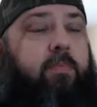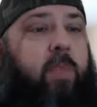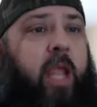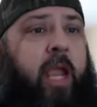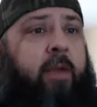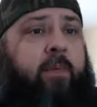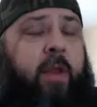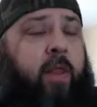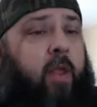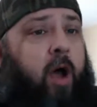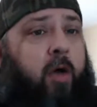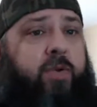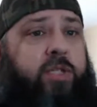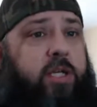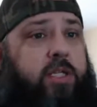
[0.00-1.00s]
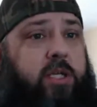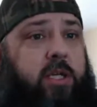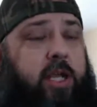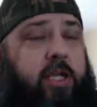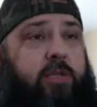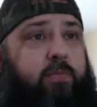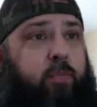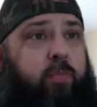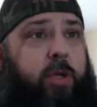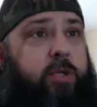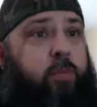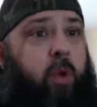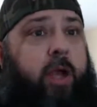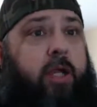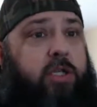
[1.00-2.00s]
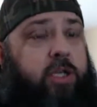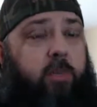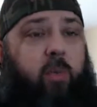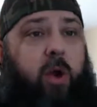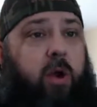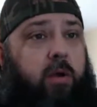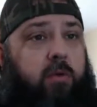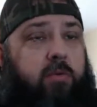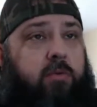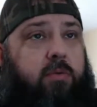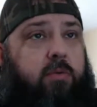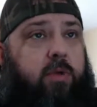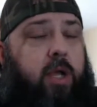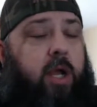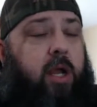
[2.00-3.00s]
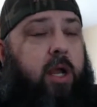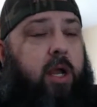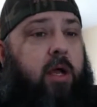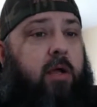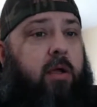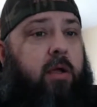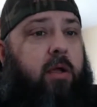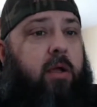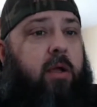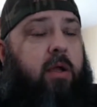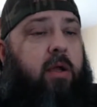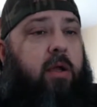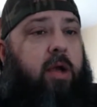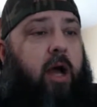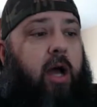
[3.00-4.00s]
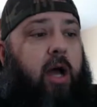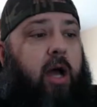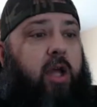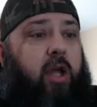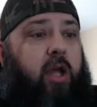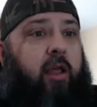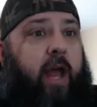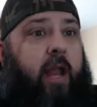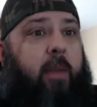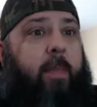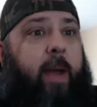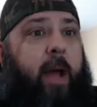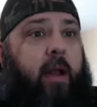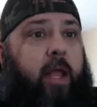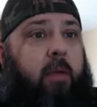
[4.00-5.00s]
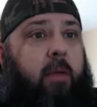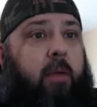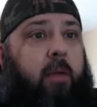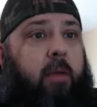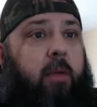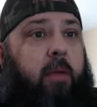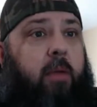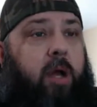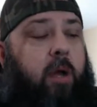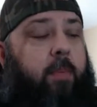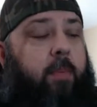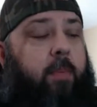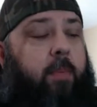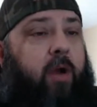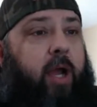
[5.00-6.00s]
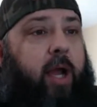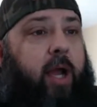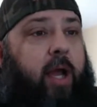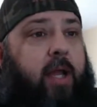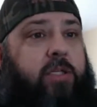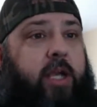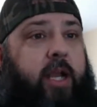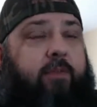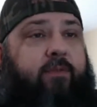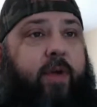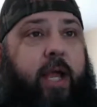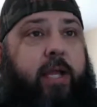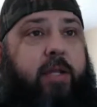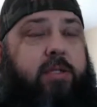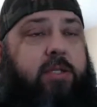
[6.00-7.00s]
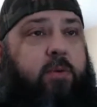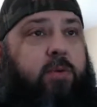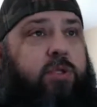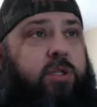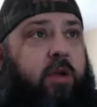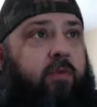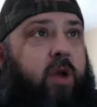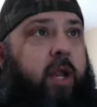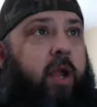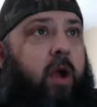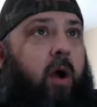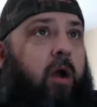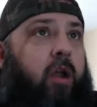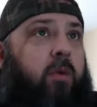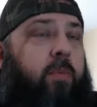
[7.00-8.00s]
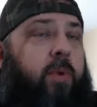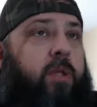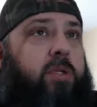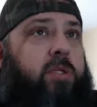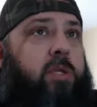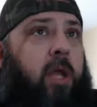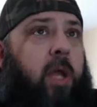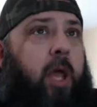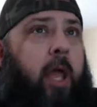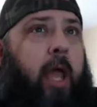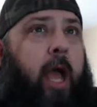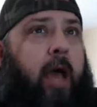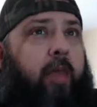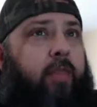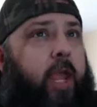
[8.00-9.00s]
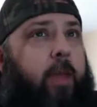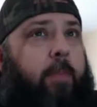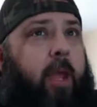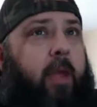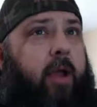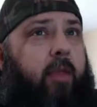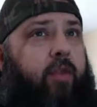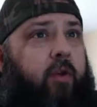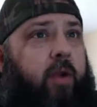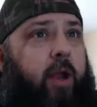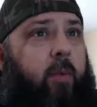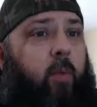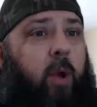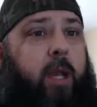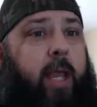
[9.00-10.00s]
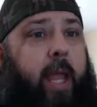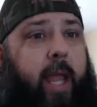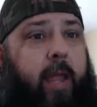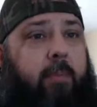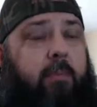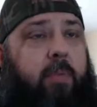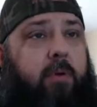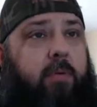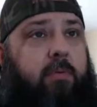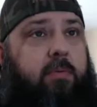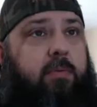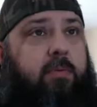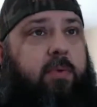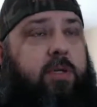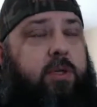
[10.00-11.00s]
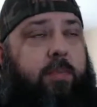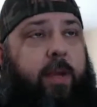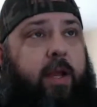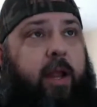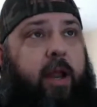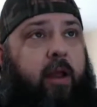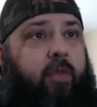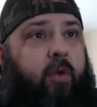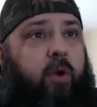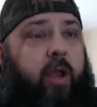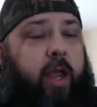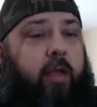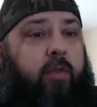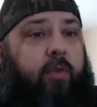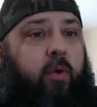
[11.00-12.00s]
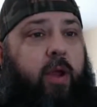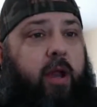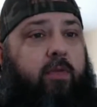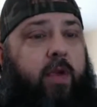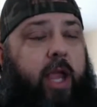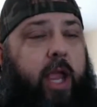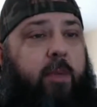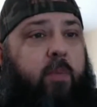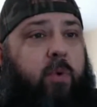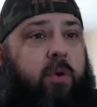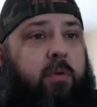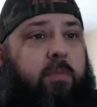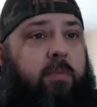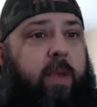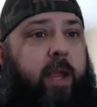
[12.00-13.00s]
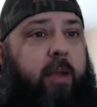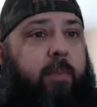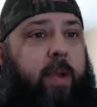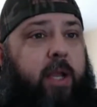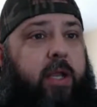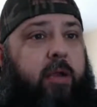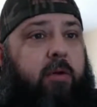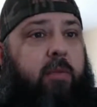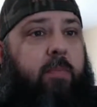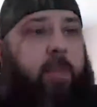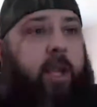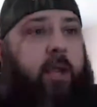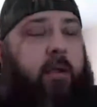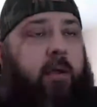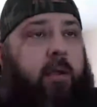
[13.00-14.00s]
even in the off season, he's playing somewhere, and I just like that about him. I mean, he never got into any fights. There was never any arguments. I think he may have got thrown out of one game, which I mean, getting thrown out of a game wouldn't make a big deal to me.